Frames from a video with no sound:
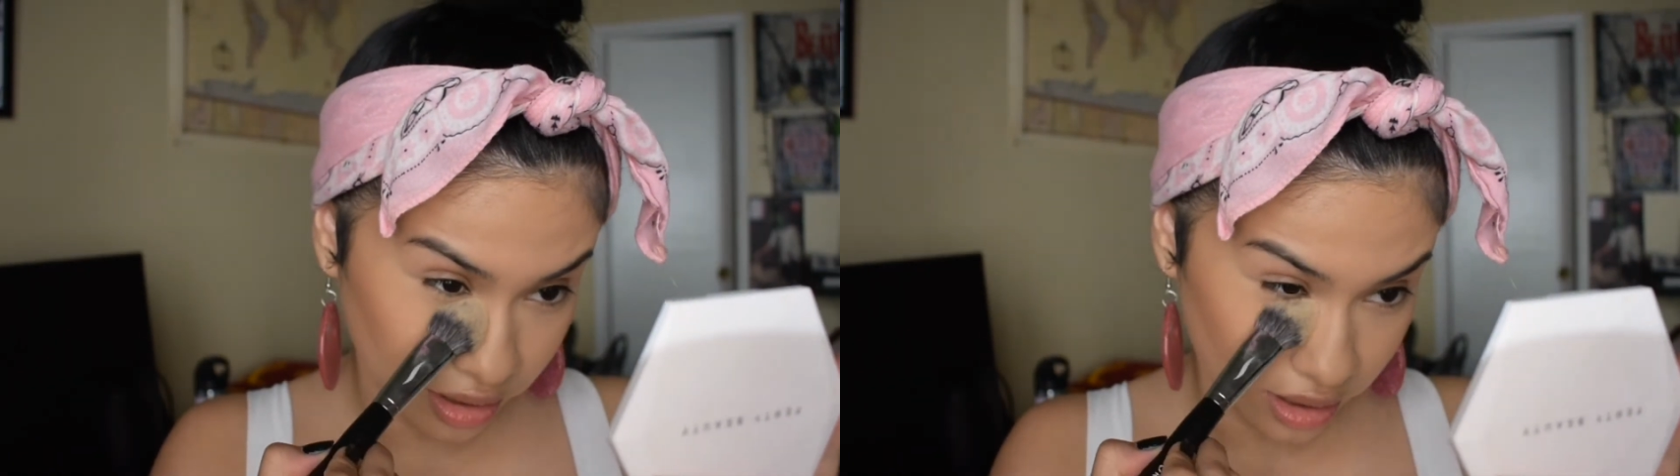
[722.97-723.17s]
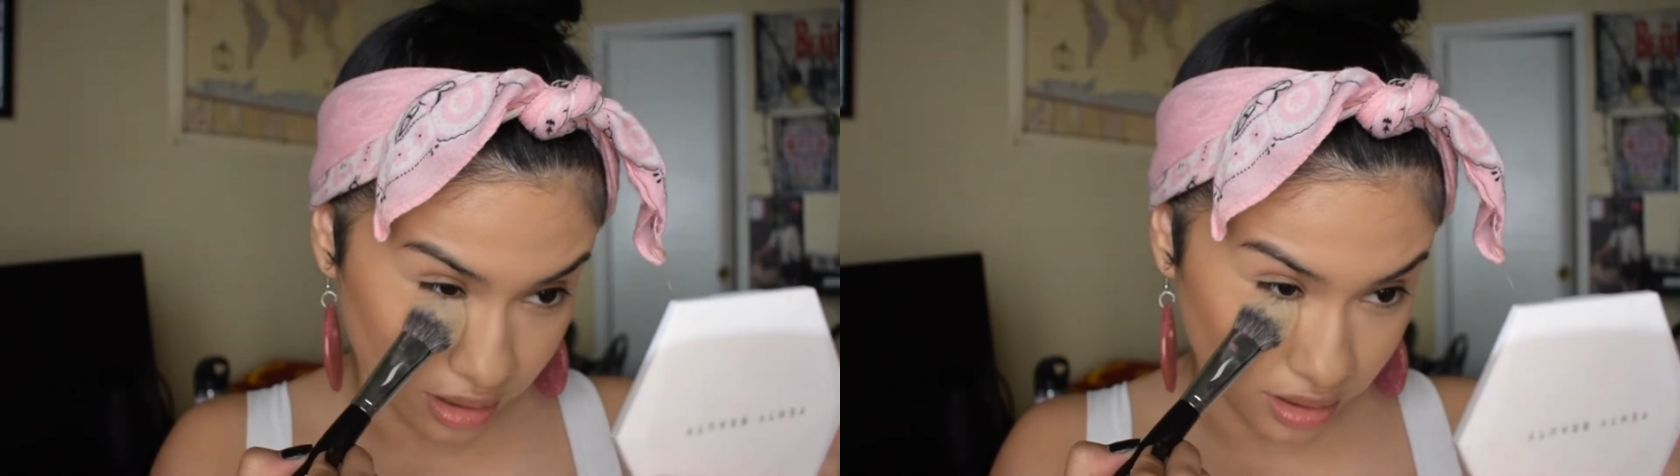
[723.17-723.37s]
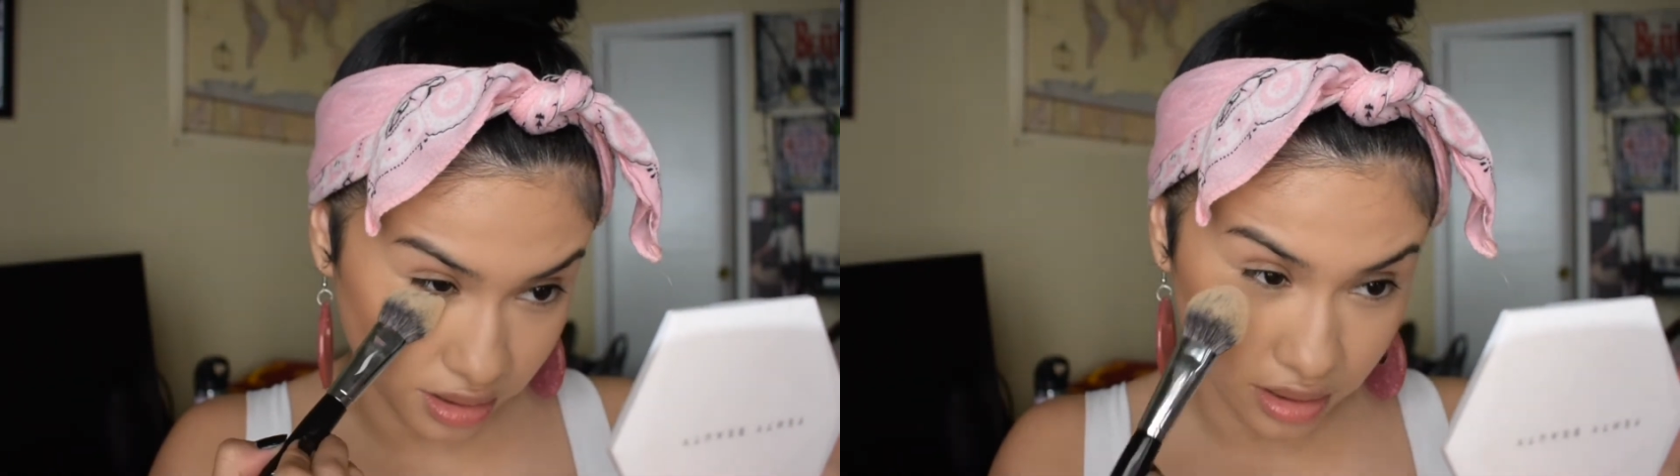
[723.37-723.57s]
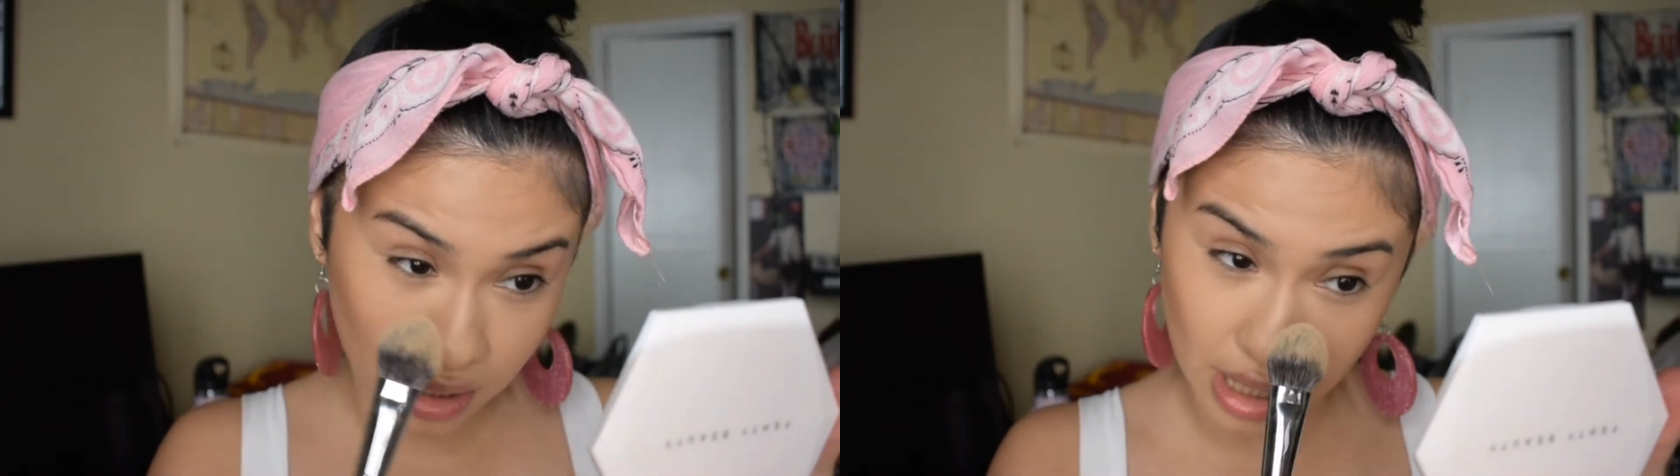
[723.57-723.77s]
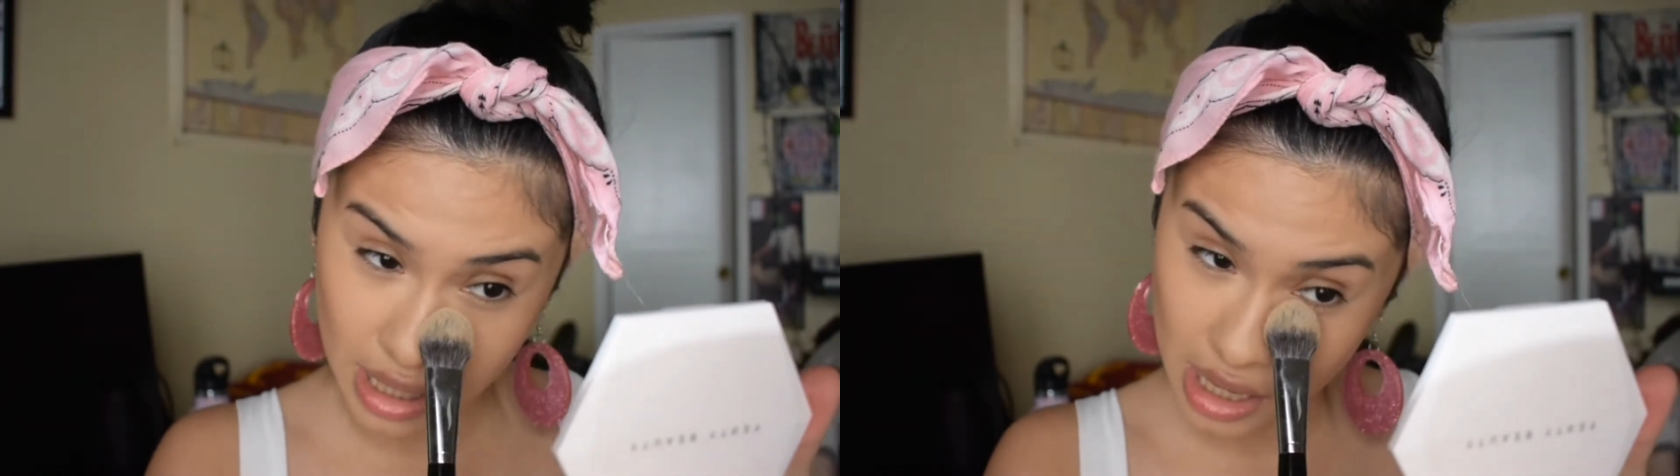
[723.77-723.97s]
is
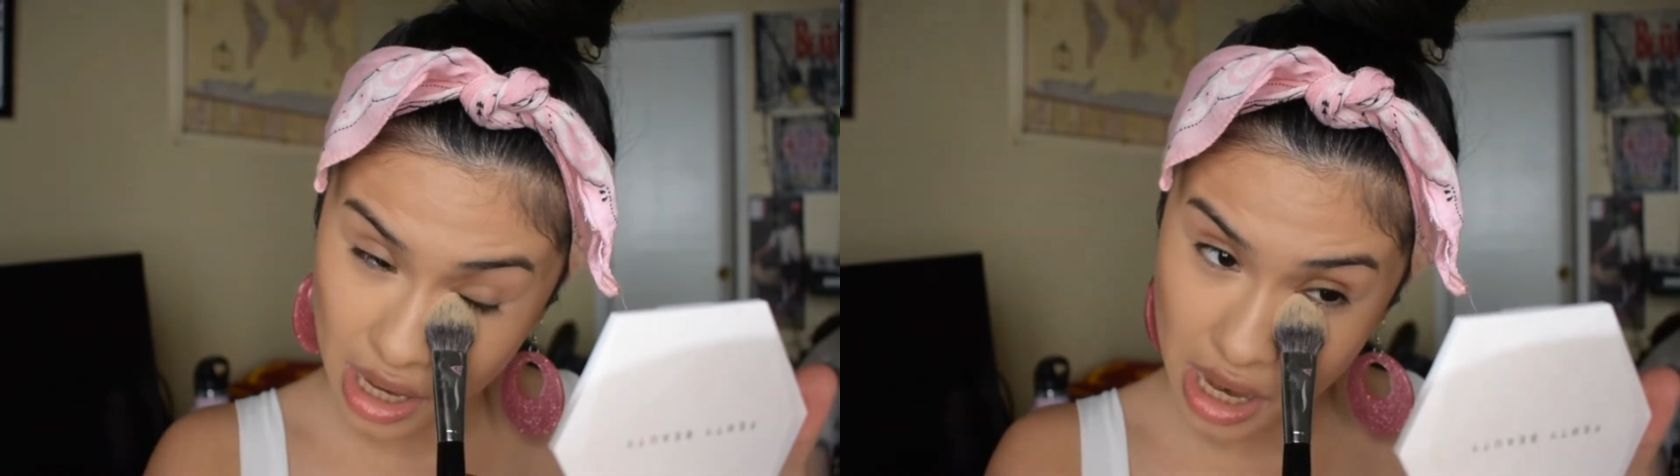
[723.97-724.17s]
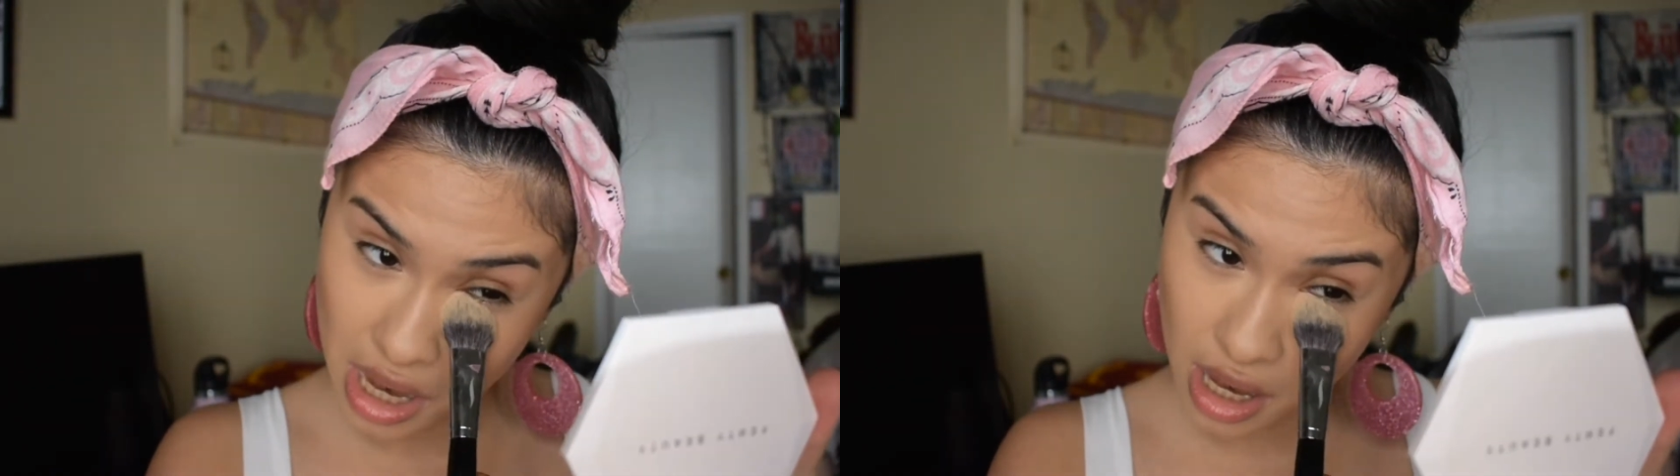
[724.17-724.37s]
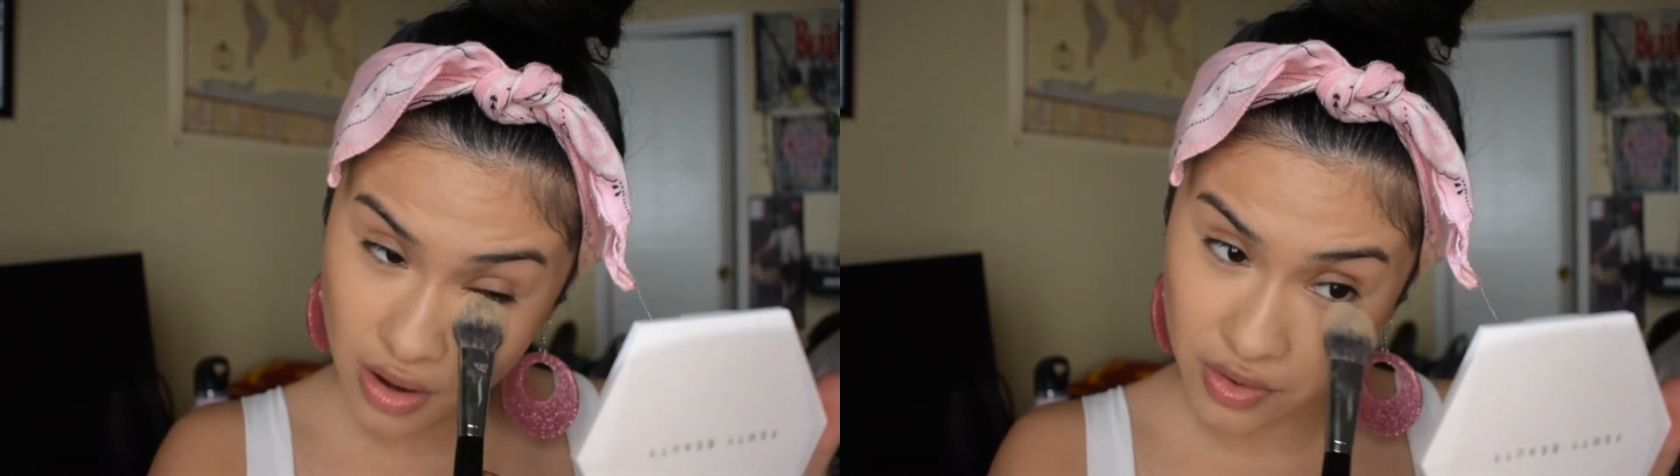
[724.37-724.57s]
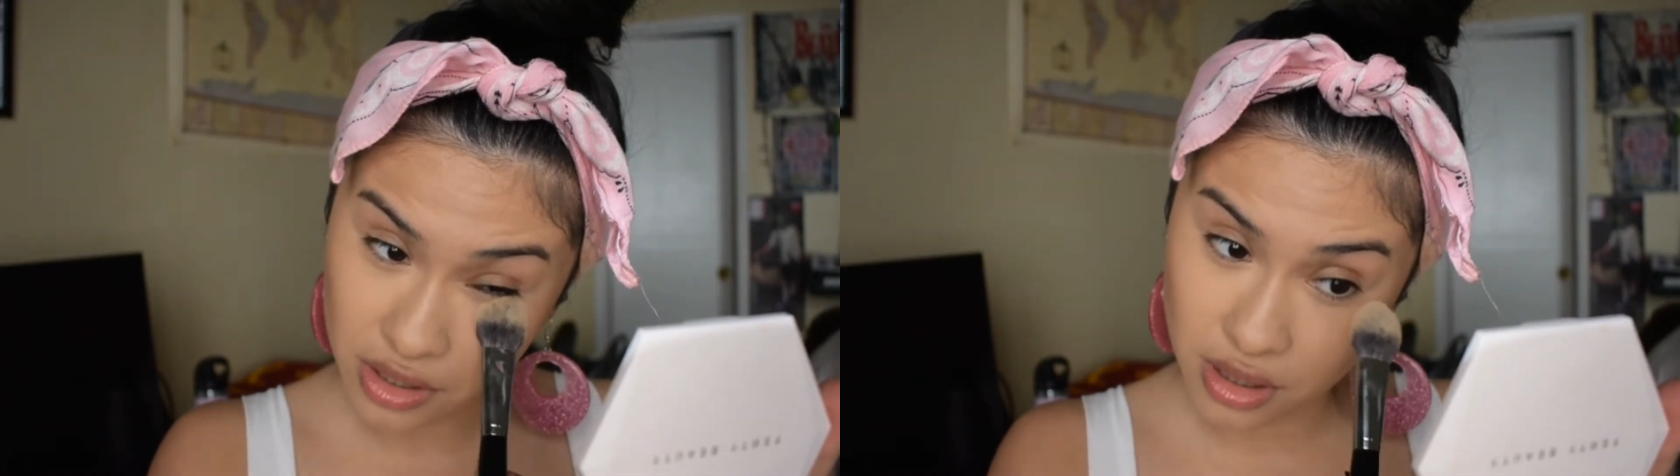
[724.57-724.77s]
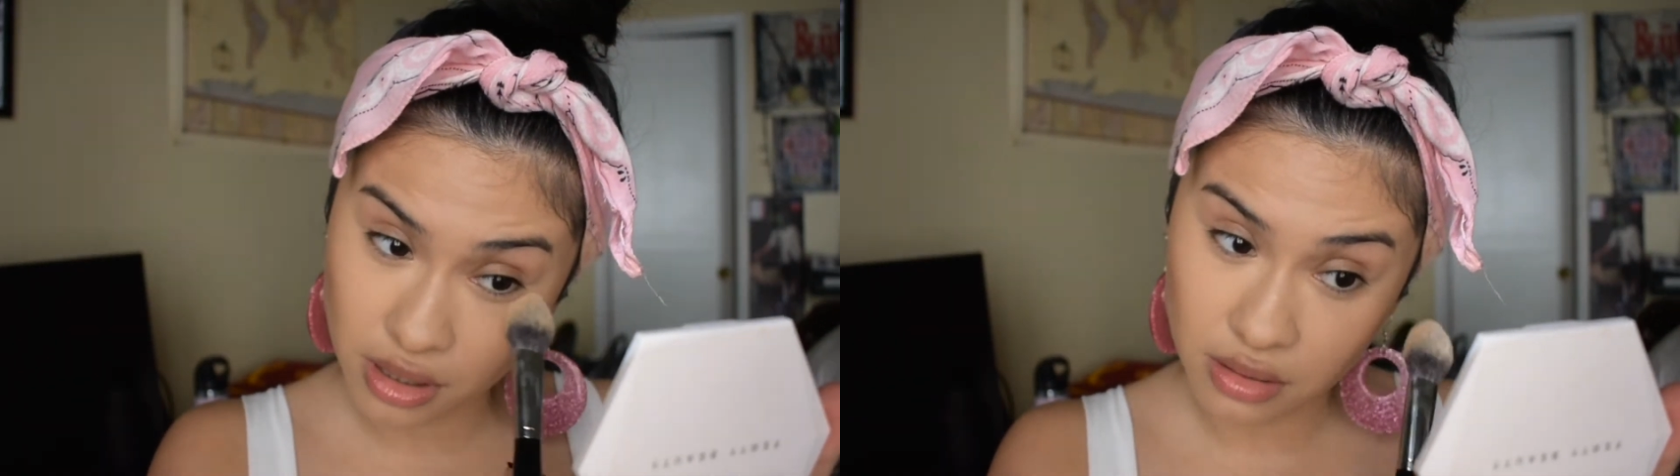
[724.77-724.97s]

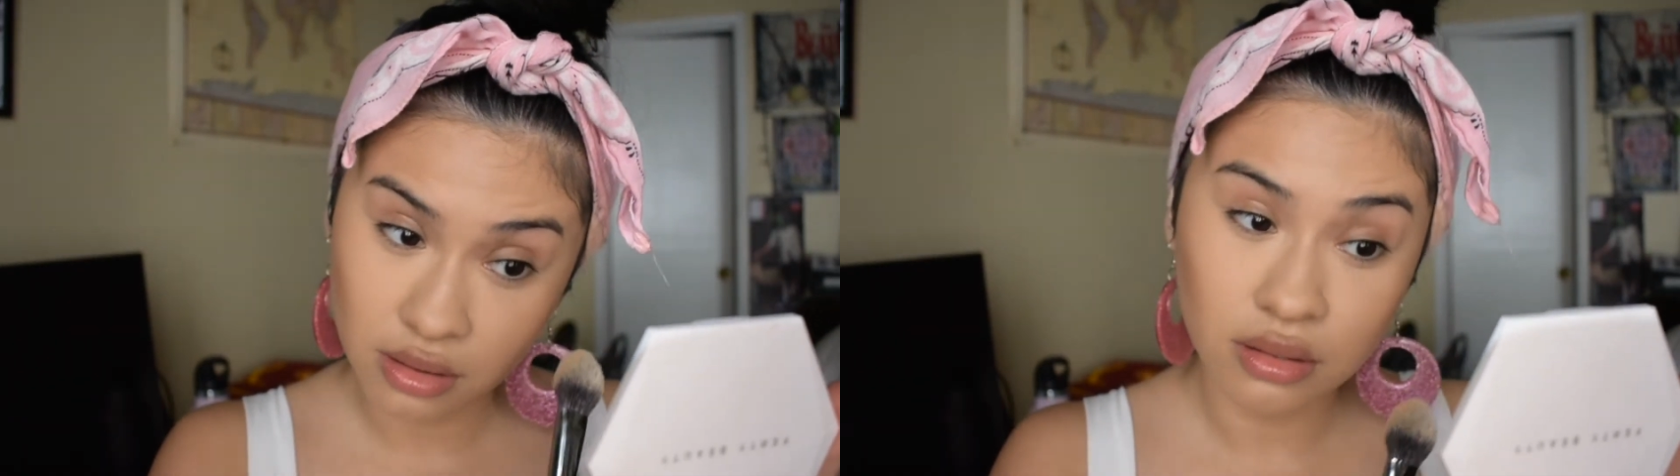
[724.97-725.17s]
everything.